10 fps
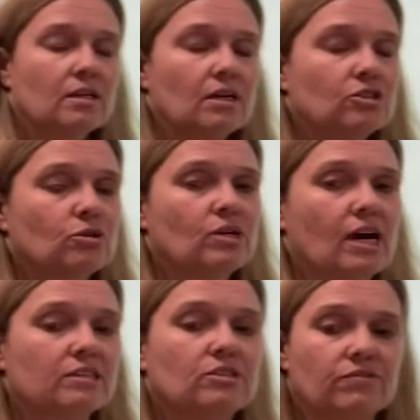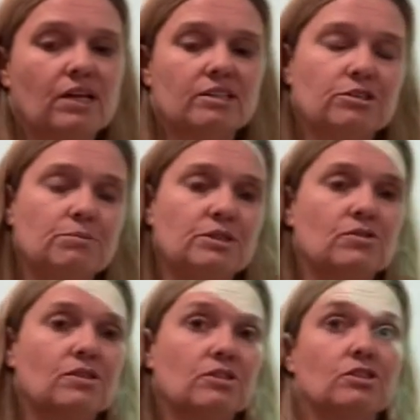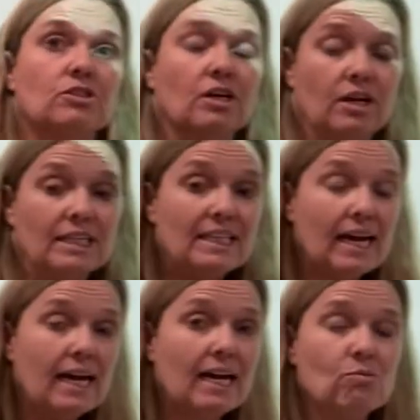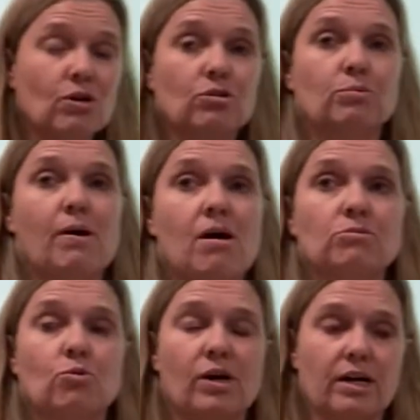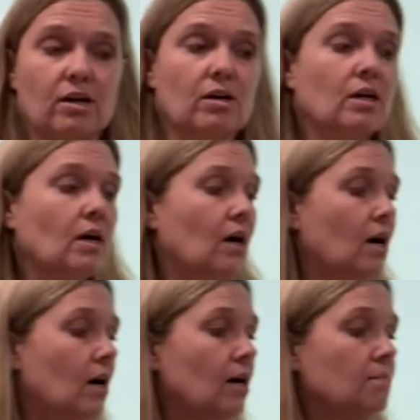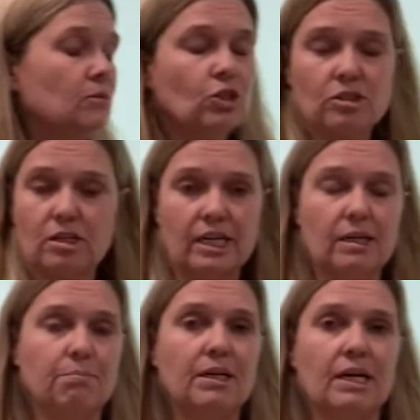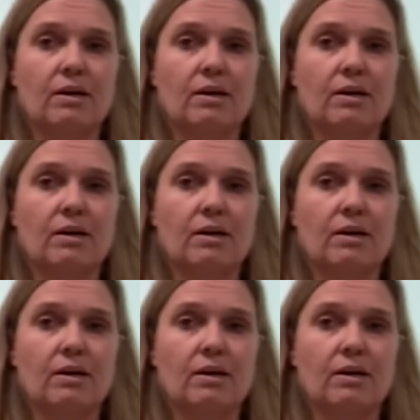So constant velocity means this is Yay, one of those problems where just like it being at